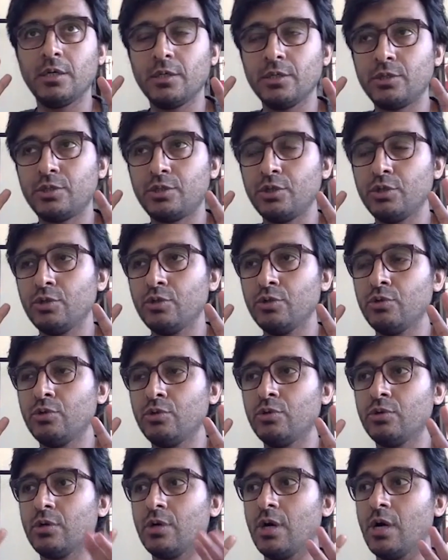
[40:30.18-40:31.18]

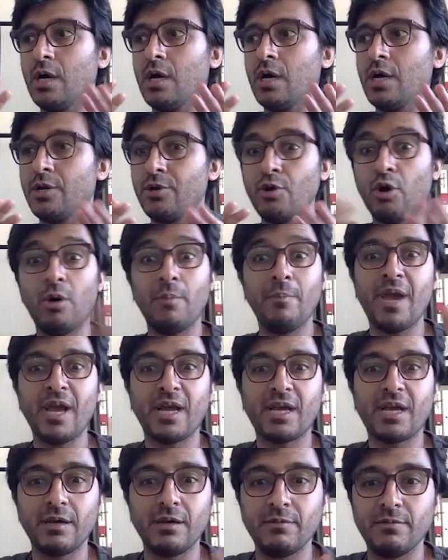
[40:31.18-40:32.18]
to don't
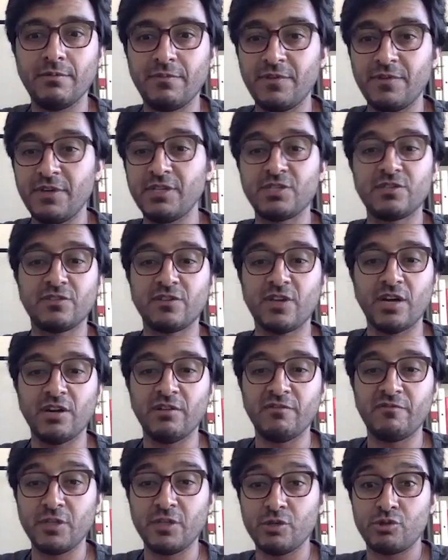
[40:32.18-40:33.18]
make these kind of
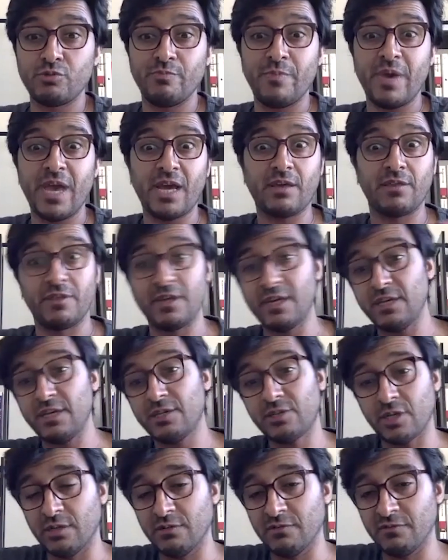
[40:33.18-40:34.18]
videos, make these
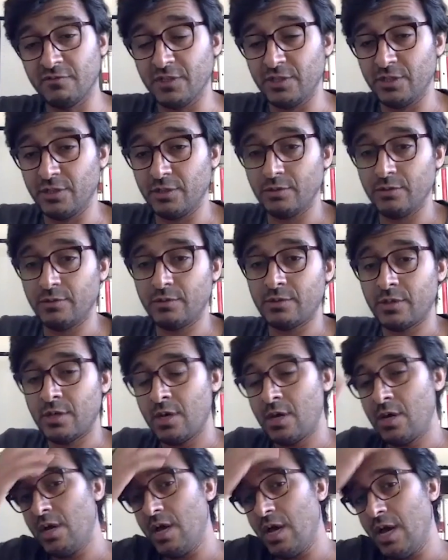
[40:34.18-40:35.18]
kind of videos,
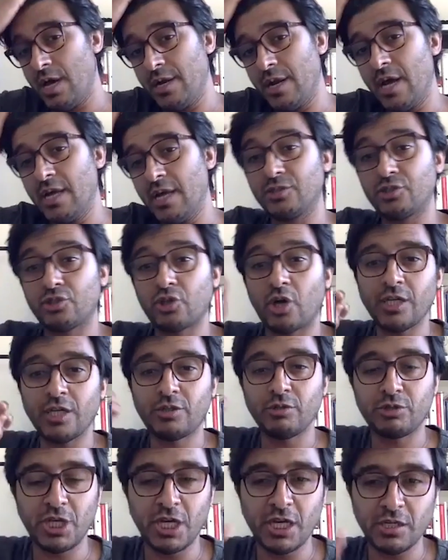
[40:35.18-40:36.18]
and try to
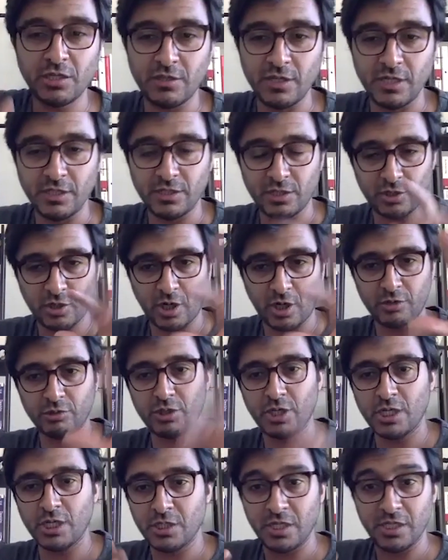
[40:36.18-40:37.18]
change this,
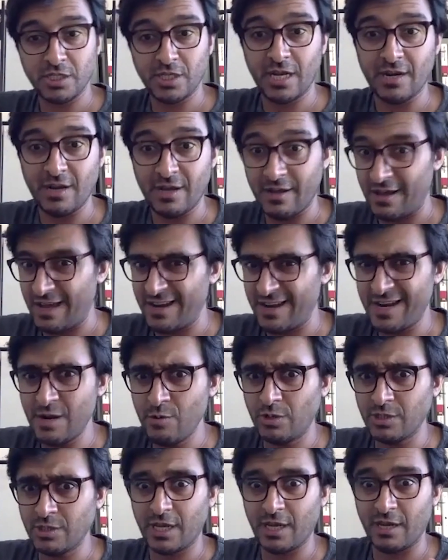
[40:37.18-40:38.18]
and he
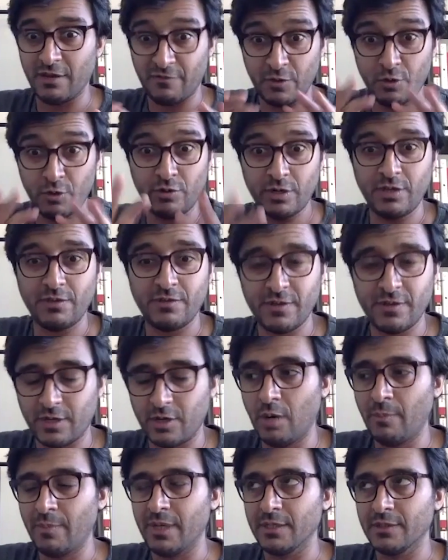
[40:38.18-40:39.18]
was like, if you read the
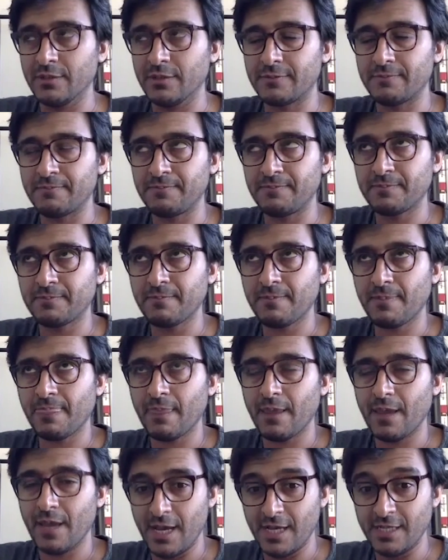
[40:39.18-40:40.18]
comment,
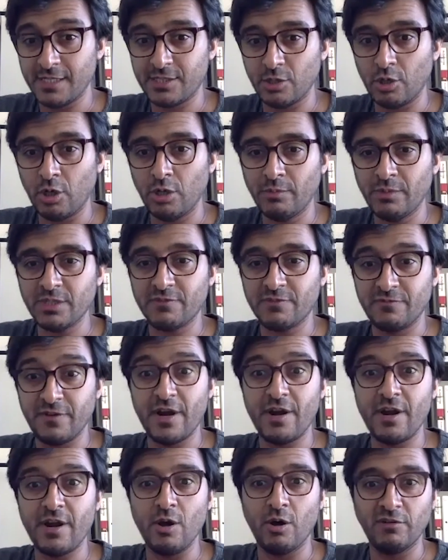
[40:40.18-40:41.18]
it's almost
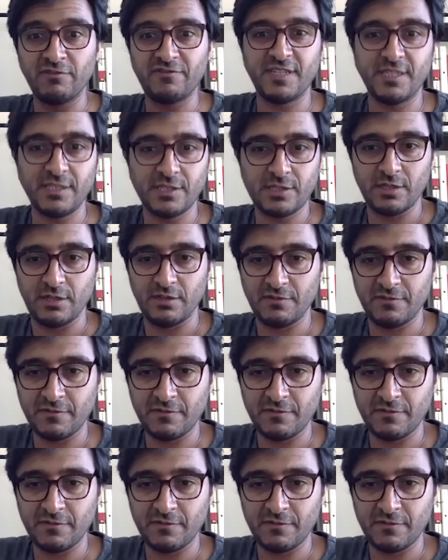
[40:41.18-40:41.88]
very offensive,